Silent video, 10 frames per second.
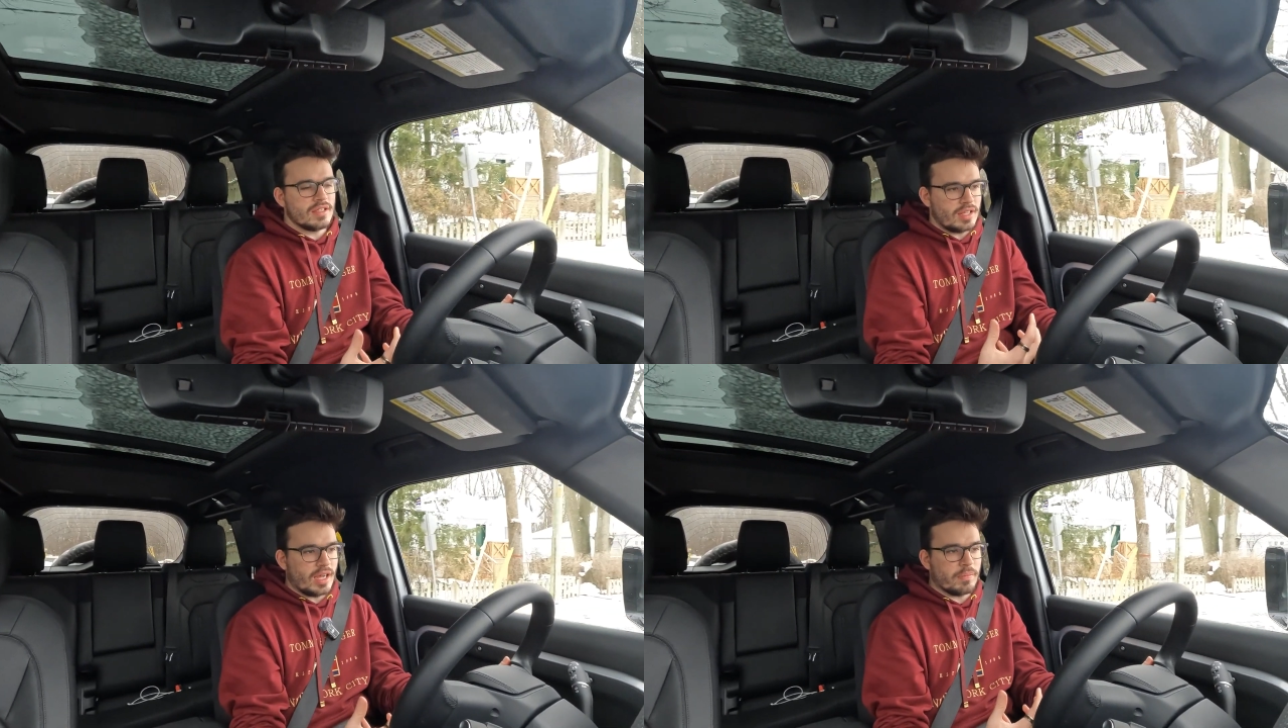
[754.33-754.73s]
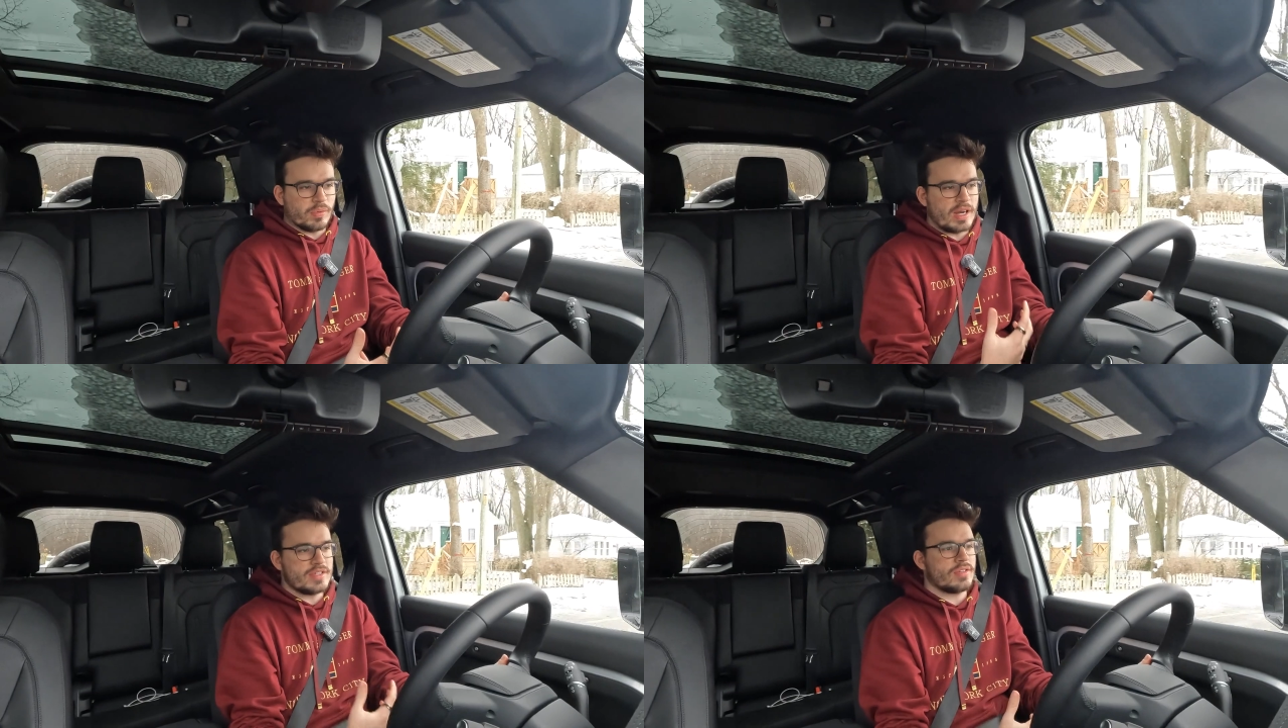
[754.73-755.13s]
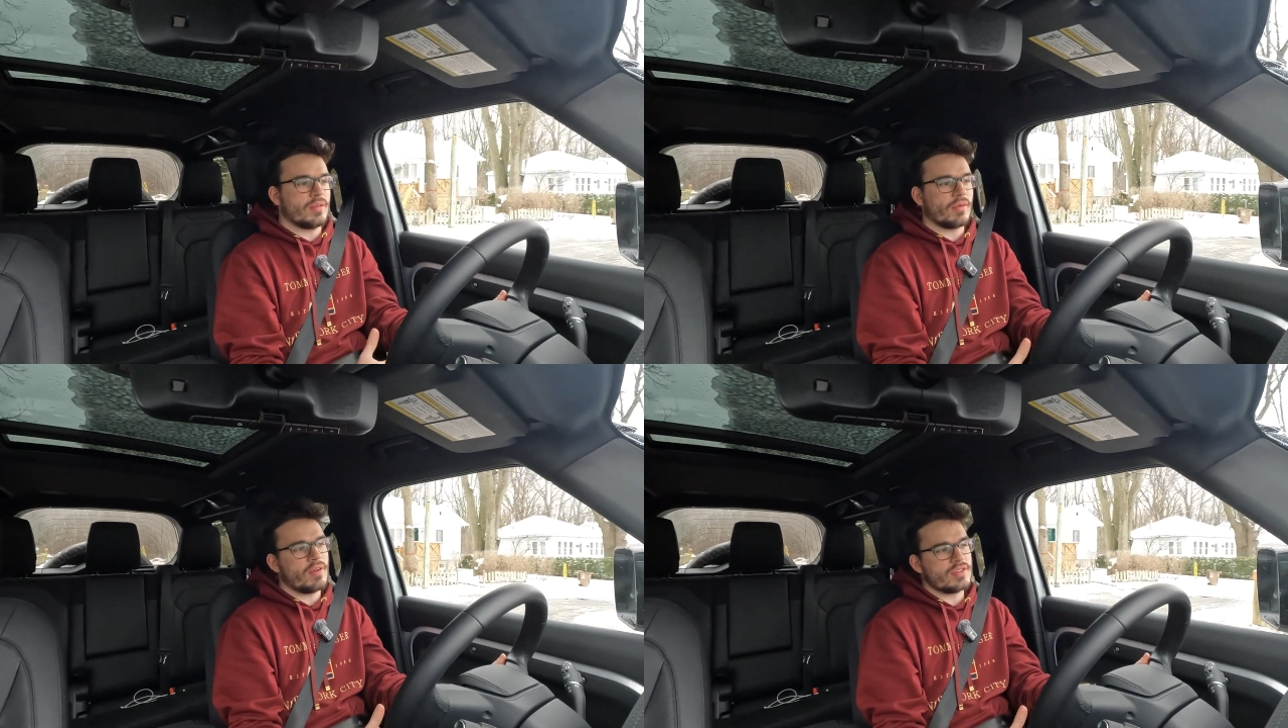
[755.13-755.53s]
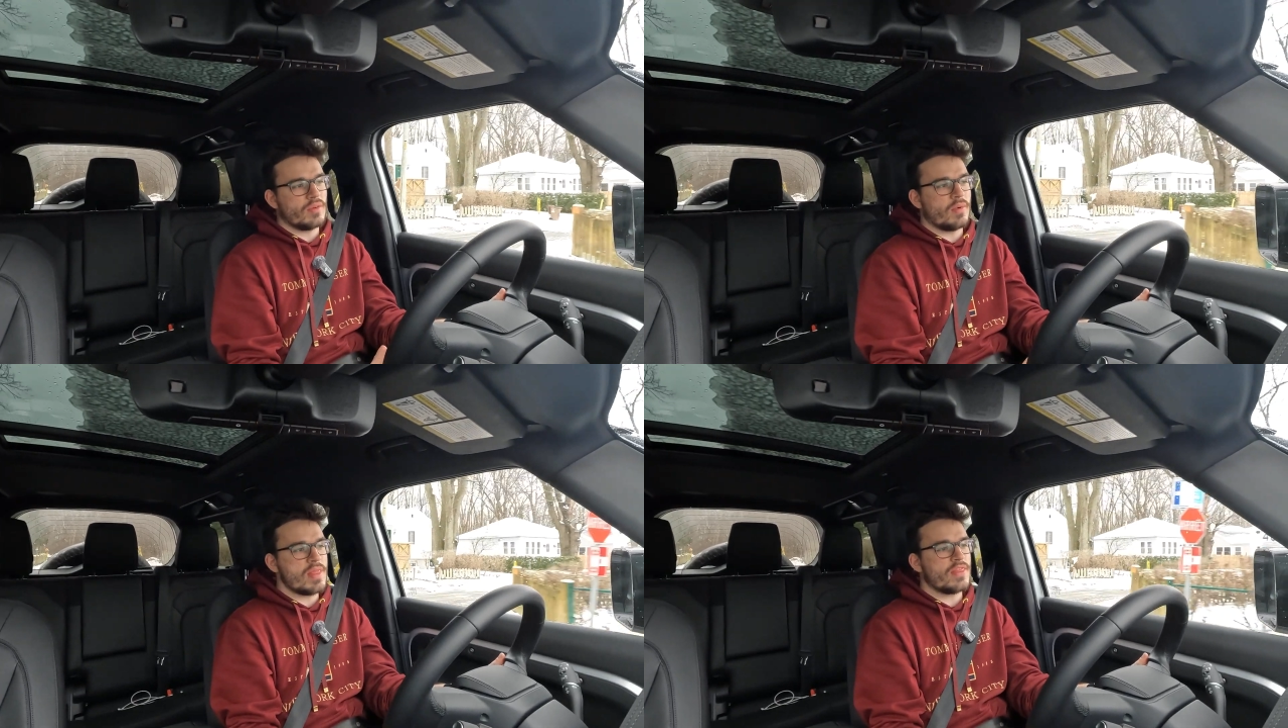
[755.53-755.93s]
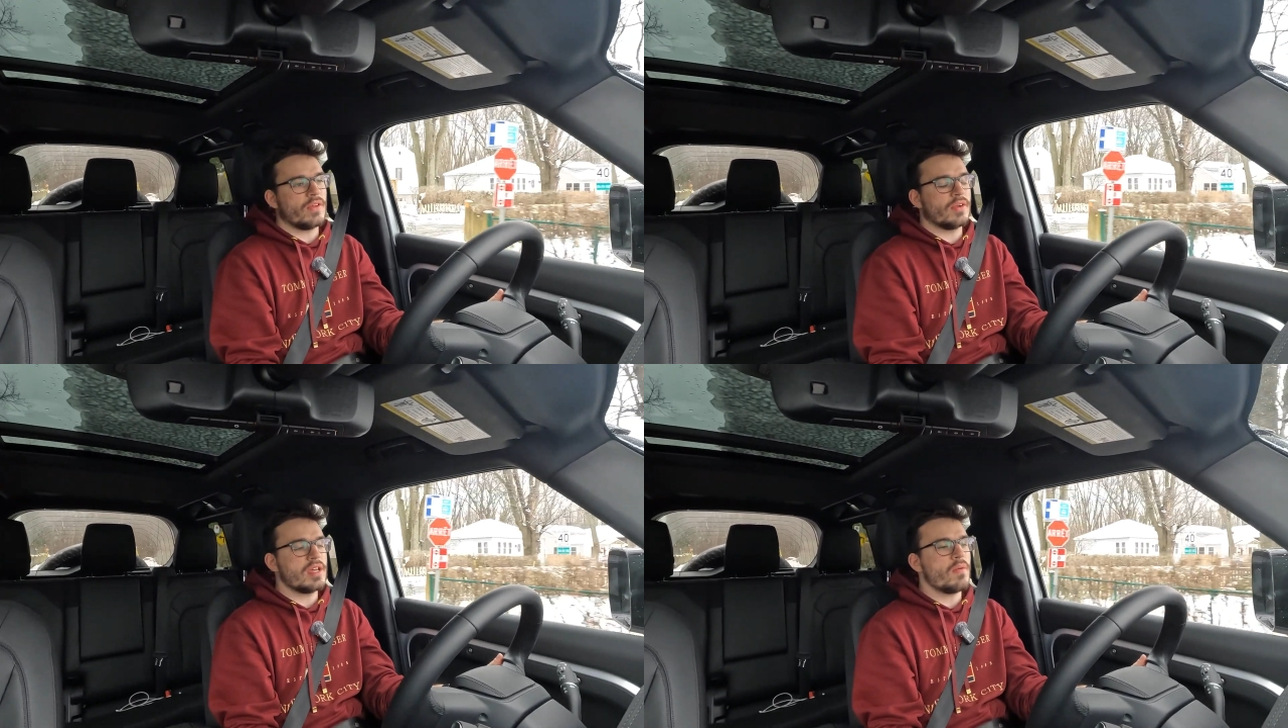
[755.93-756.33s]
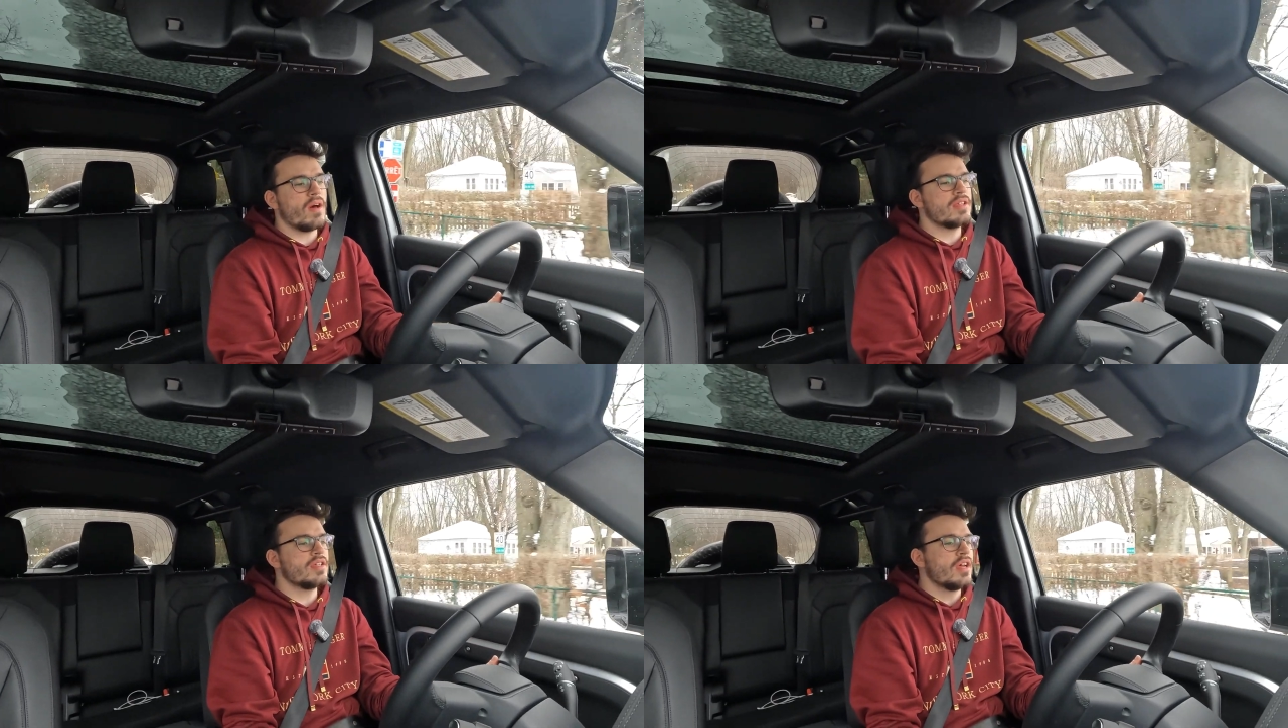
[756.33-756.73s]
like a presence on the road as the 130 was.